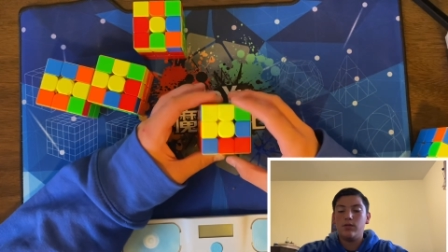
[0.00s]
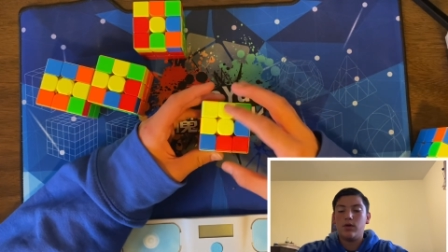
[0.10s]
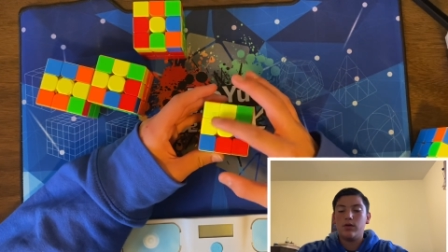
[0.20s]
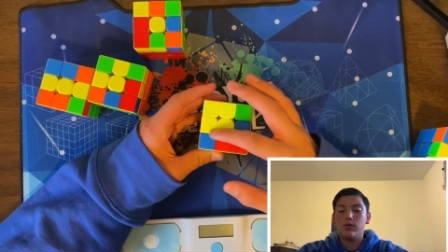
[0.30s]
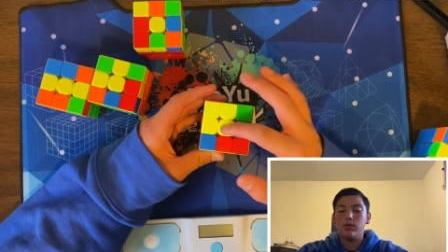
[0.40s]

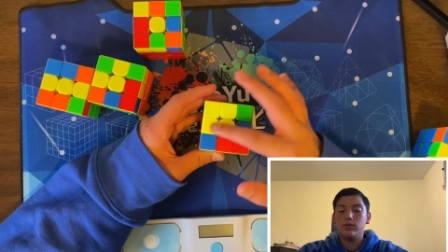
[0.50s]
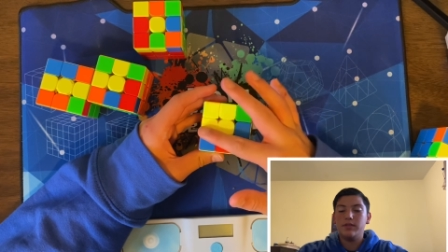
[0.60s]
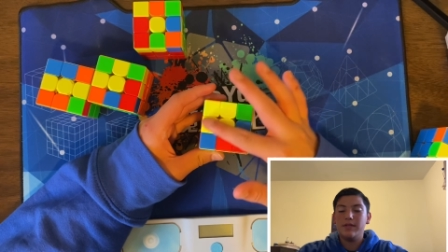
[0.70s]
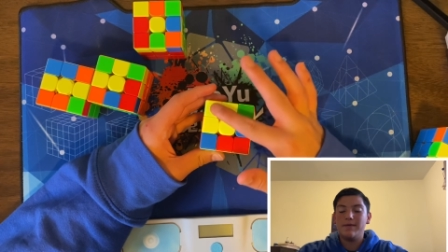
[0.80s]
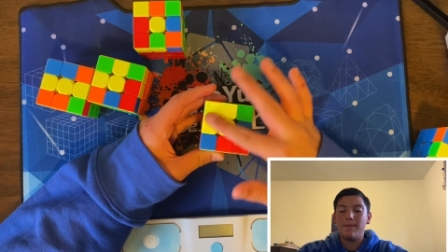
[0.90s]
And you want to
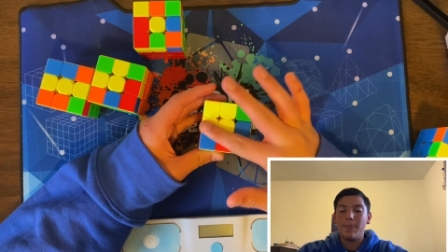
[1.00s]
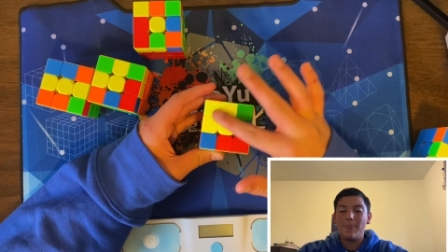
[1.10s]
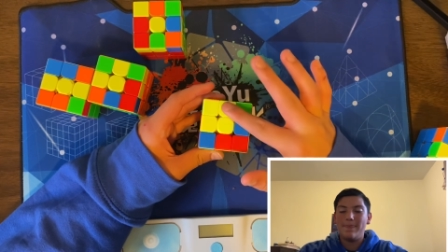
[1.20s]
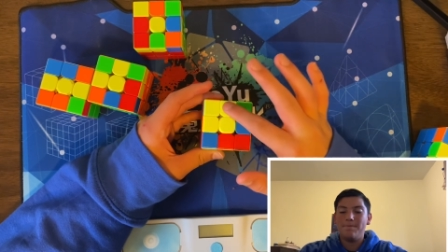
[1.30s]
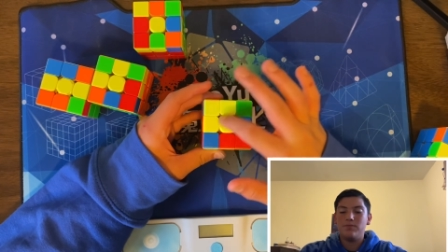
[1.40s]
hold it
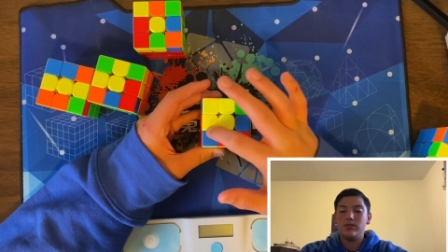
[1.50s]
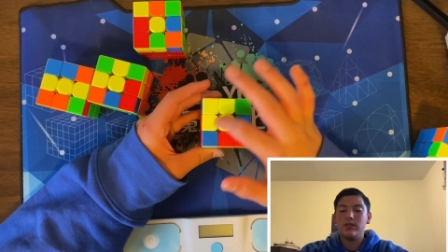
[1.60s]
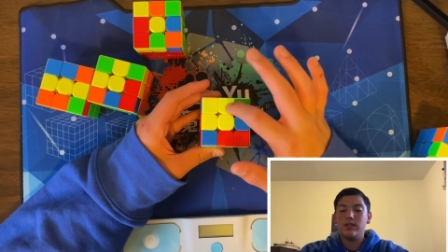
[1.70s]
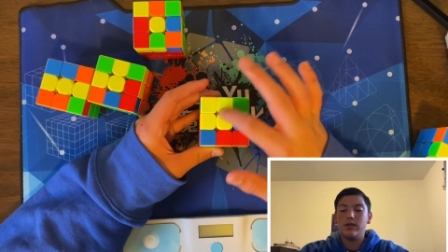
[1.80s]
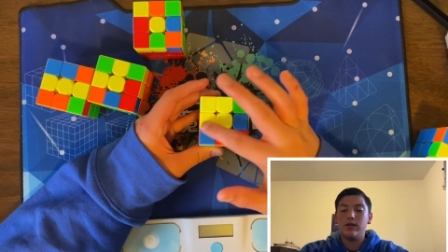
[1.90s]

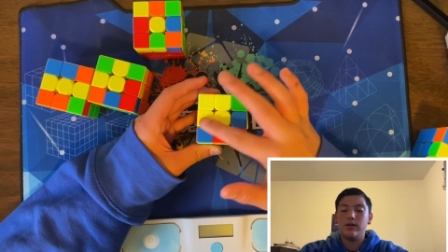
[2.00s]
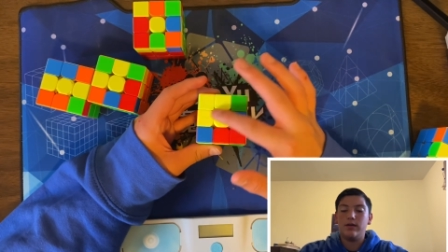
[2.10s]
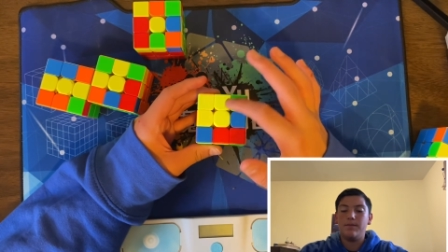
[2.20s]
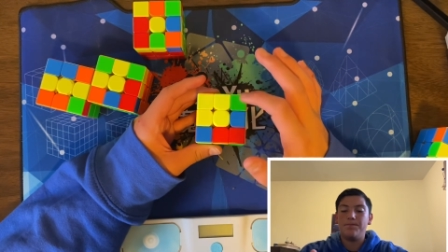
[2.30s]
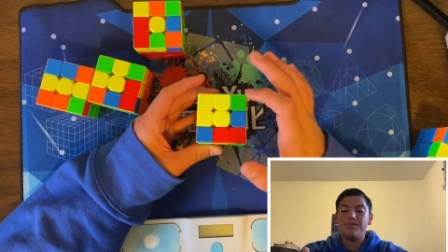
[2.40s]
with
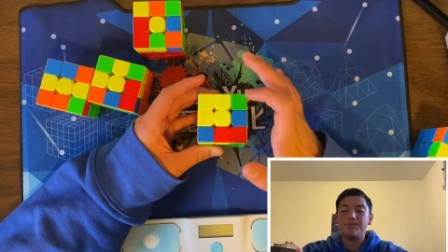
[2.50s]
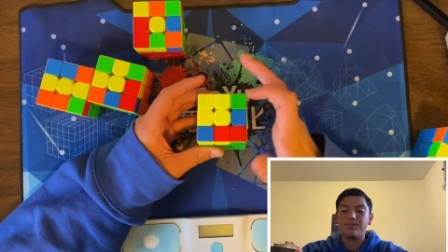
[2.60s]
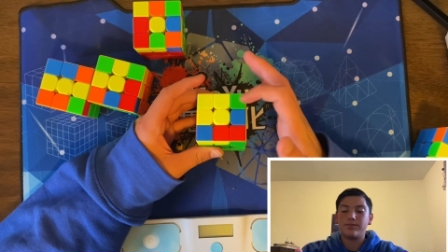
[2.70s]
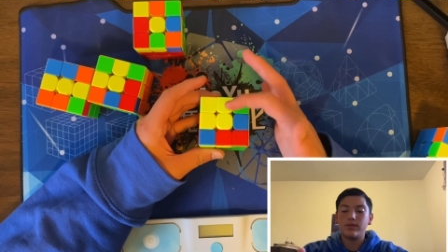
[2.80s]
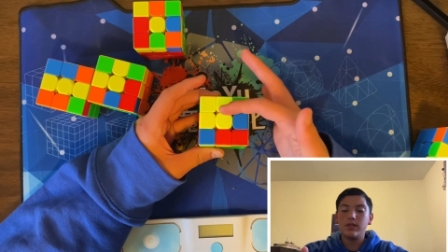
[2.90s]
the
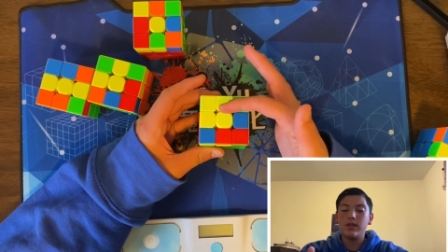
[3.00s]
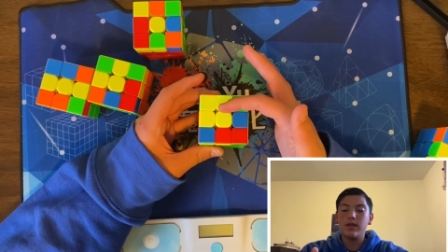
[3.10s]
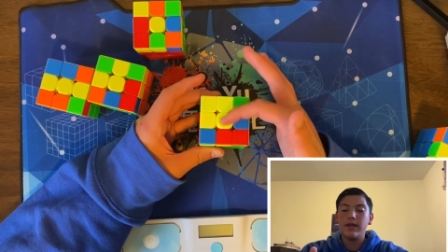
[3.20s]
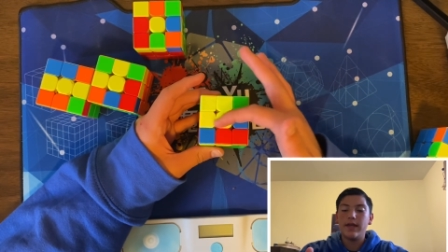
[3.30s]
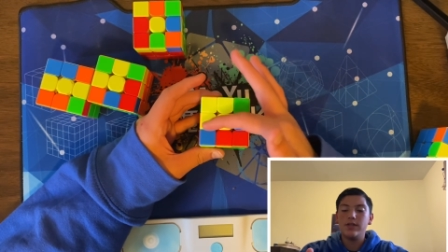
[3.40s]

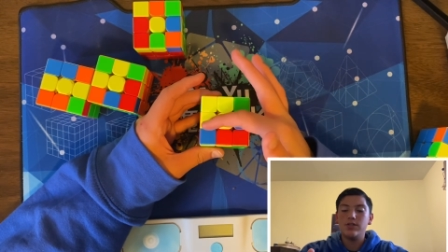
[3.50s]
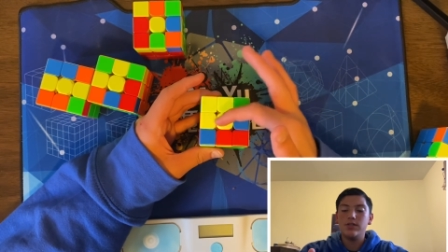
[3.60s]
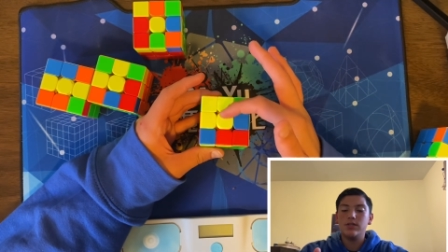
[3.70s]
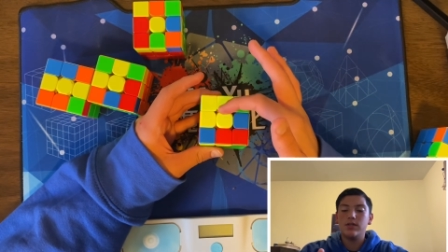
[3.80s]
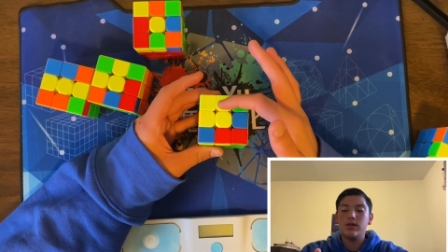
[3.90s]

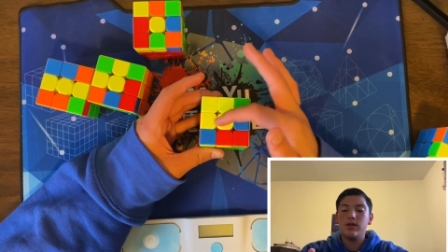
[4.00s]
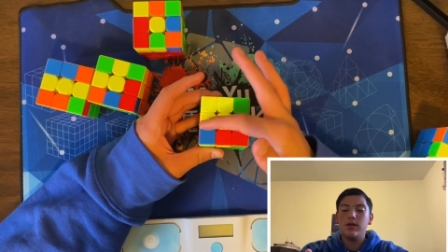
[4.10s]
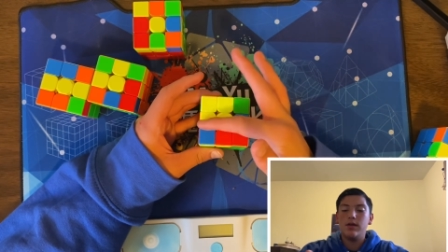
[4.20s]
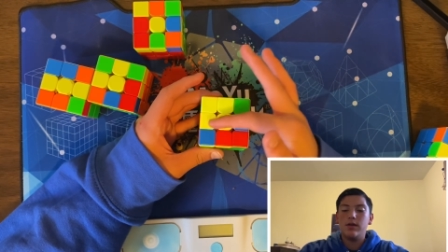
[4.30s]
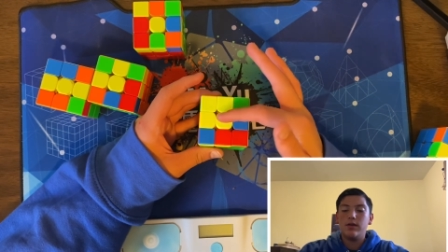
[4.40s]
edges,
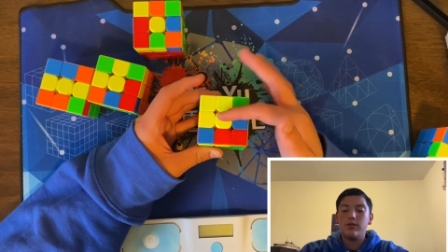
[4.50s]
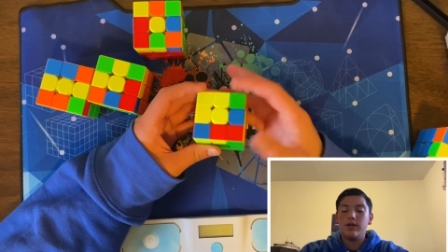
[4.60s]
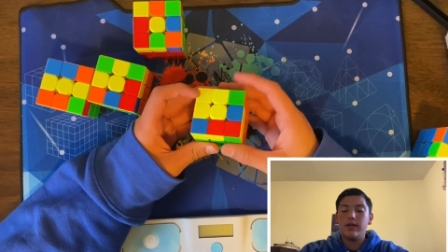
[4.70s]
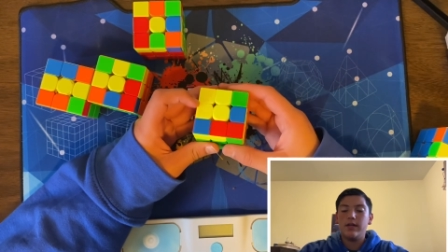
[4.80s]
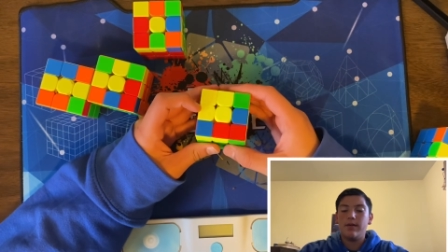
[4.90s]

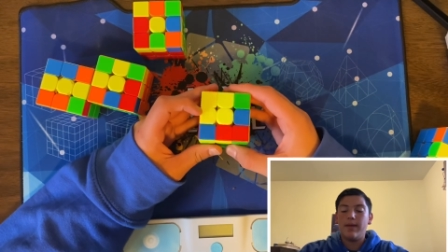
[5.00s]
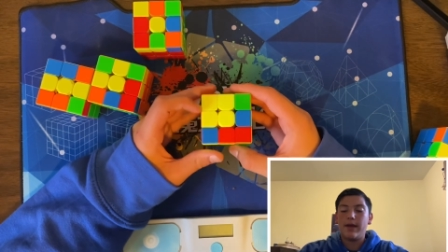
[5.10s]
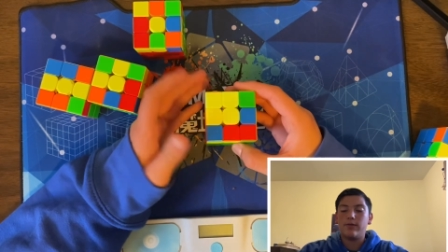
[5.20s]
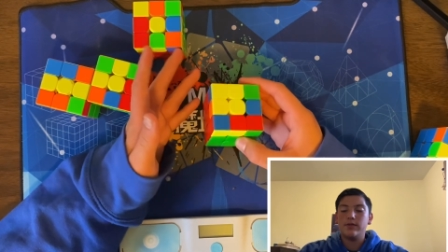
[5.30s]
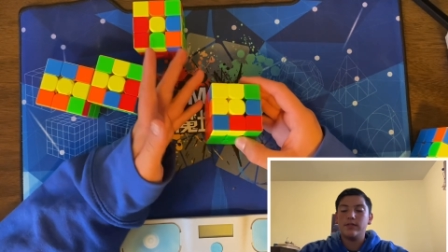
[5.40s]
creating
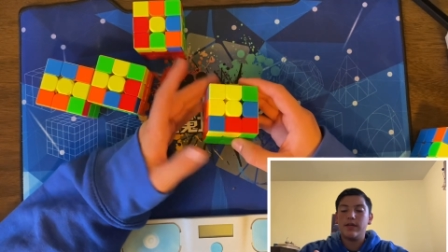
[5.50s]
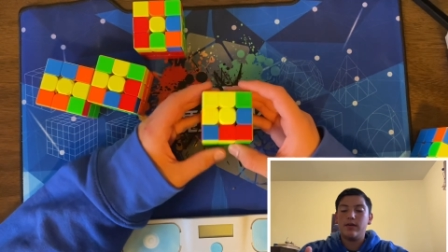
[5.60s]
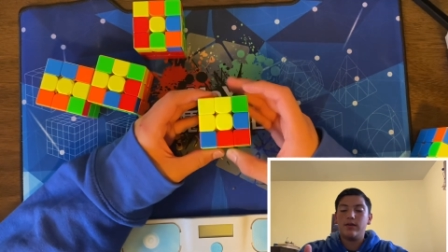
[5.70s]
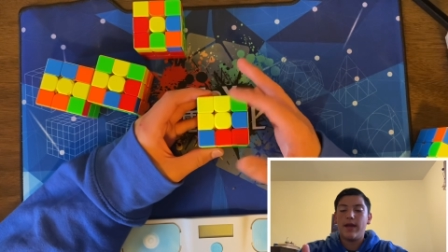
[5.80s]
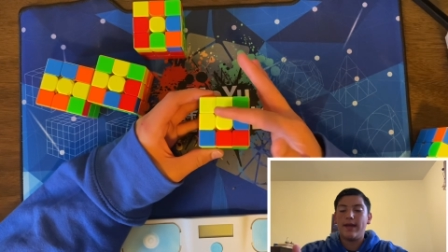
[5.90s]
a
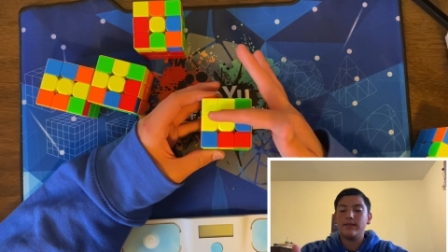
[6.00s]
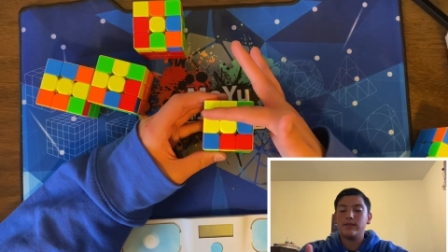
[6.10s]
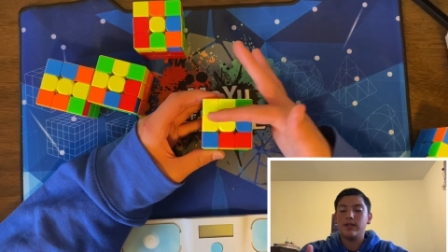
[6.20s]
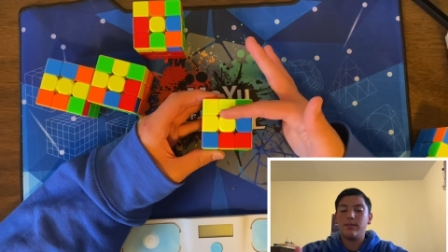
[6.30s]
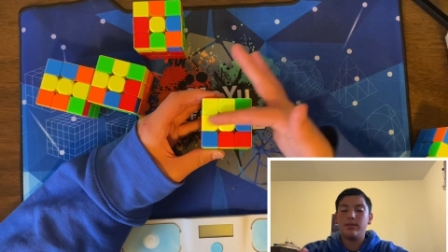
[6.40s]
backwards L
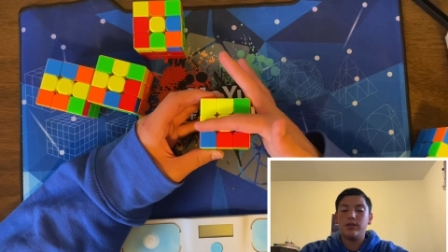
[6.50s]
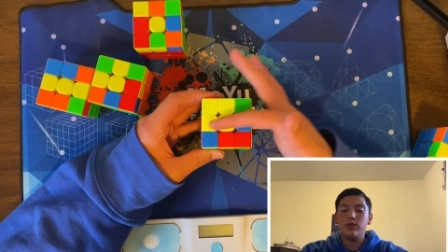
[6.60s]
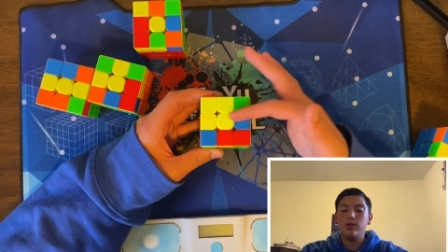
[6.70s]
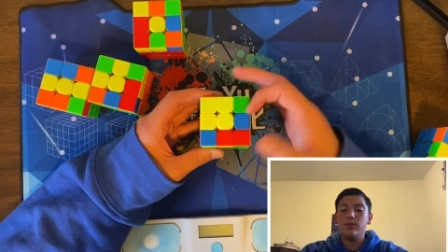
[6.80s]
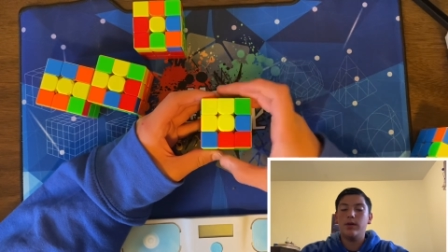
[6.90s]
at the top
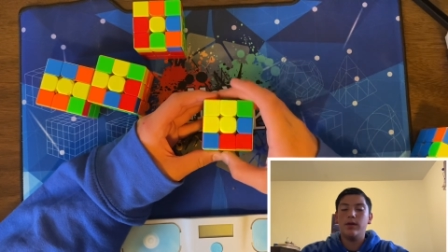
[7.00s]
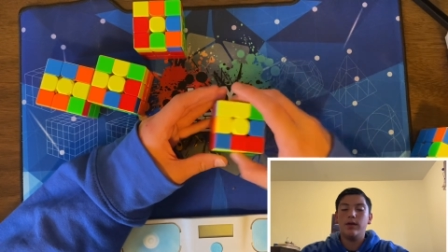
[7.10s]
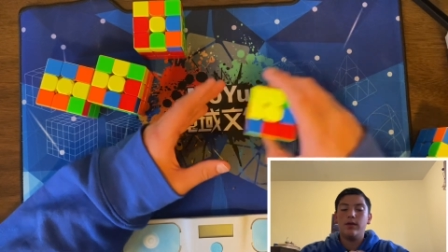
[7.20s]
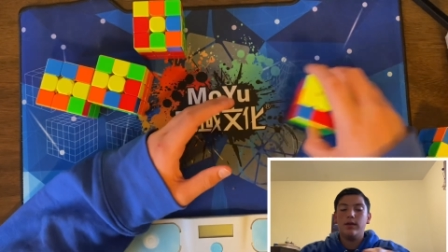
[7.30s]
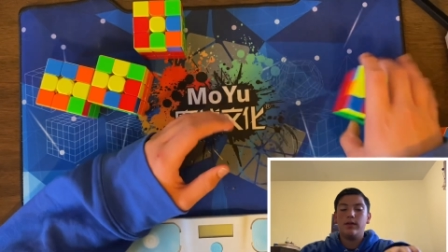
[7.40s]
of the
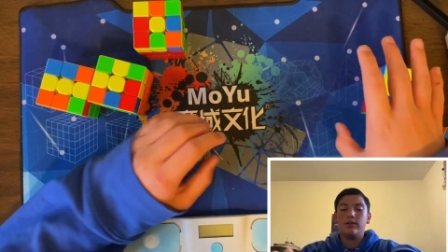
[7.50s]
cube,